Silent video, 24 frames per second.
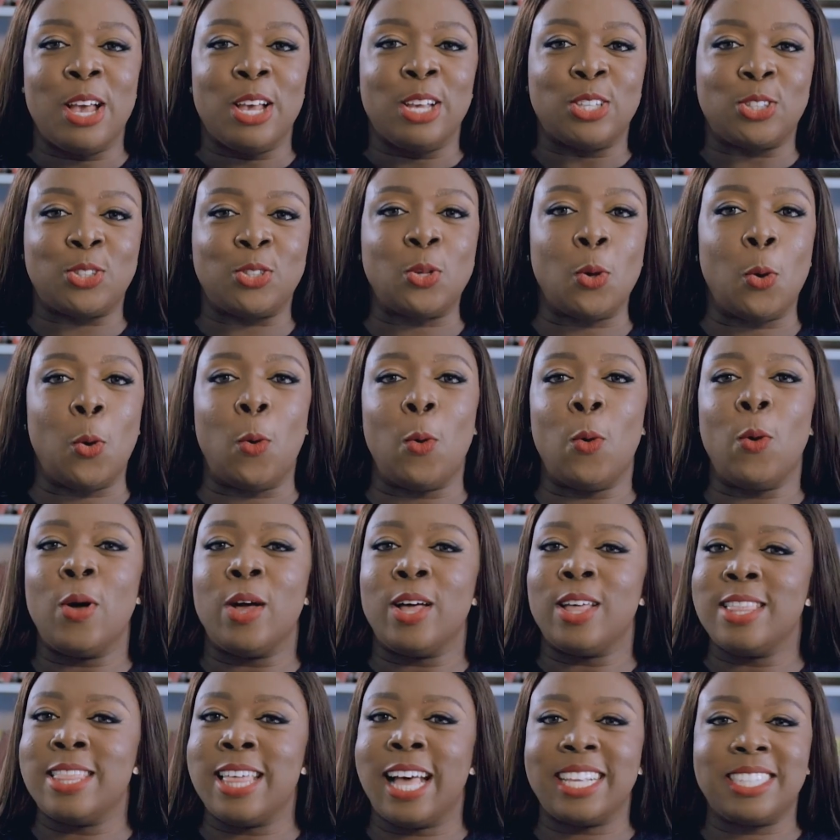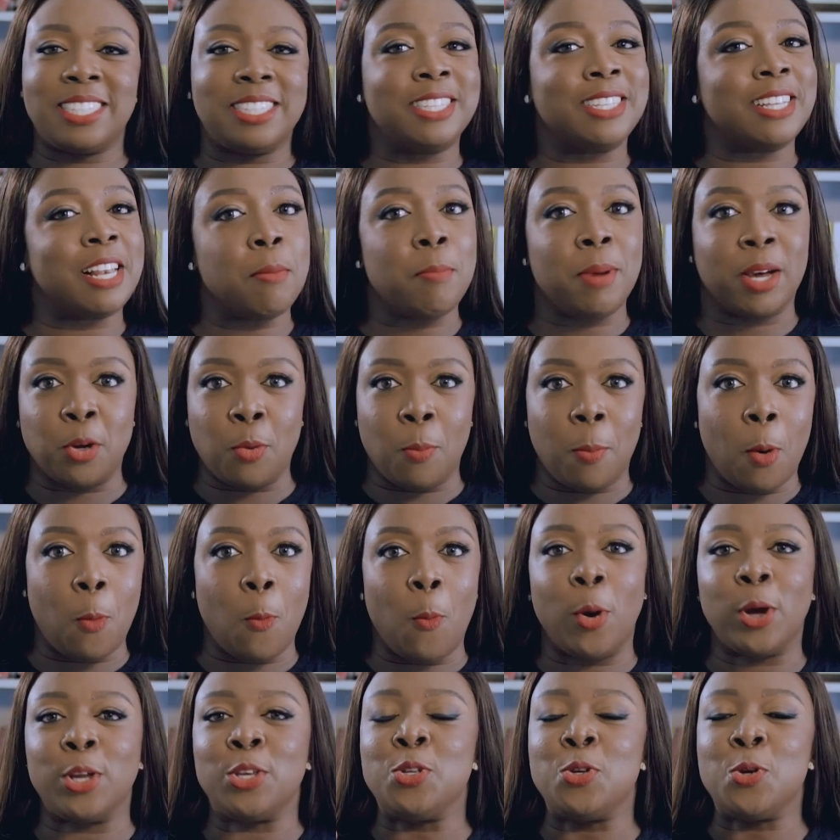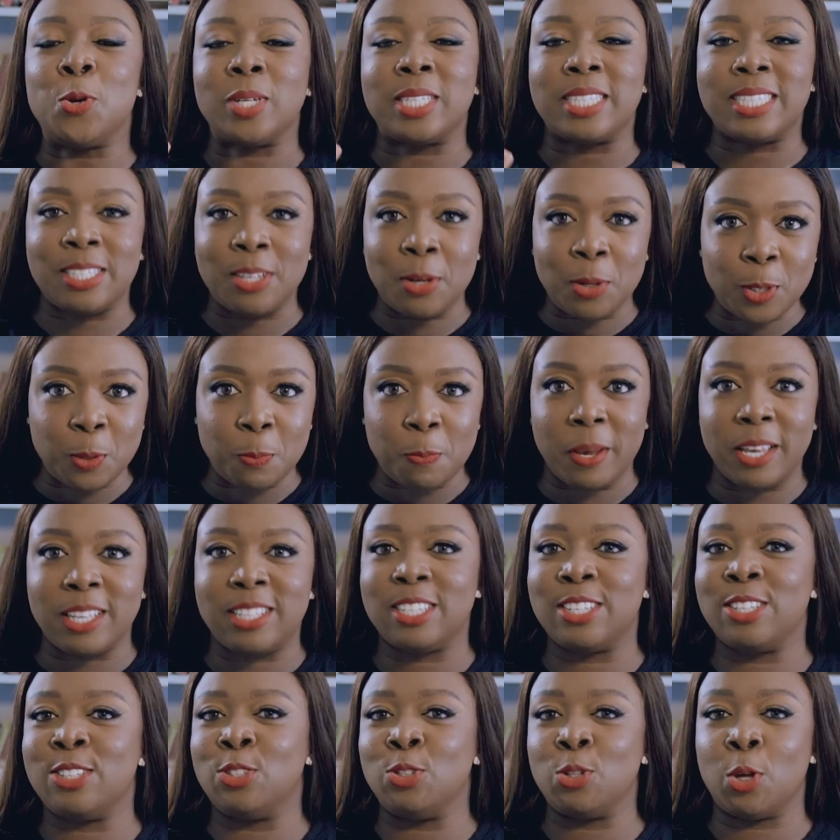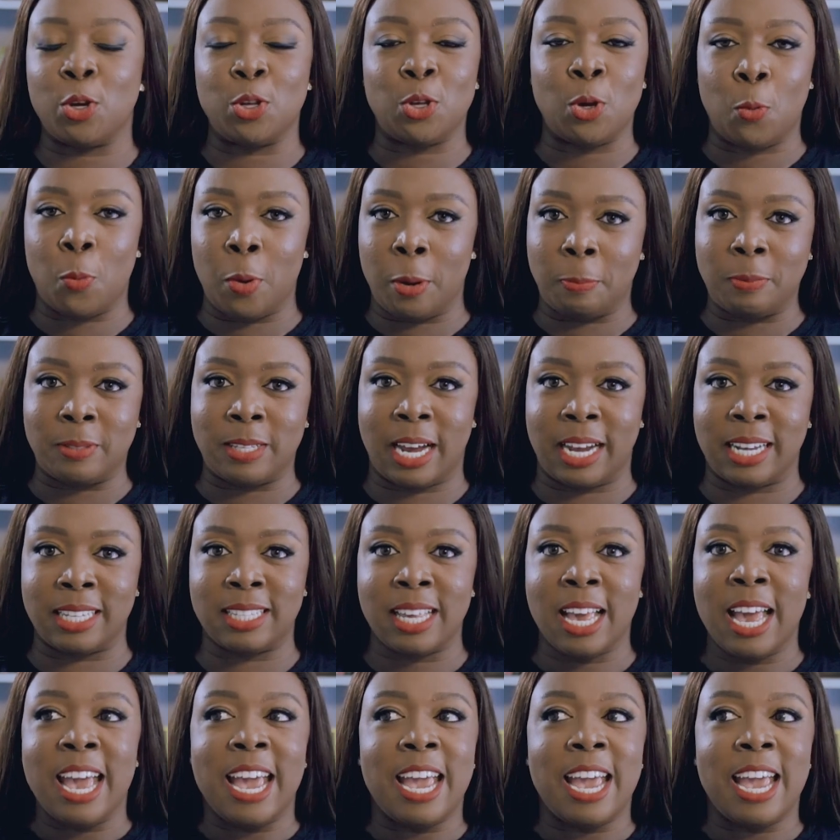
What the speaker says: So that's disclaimer number one. Your sales page is not your website.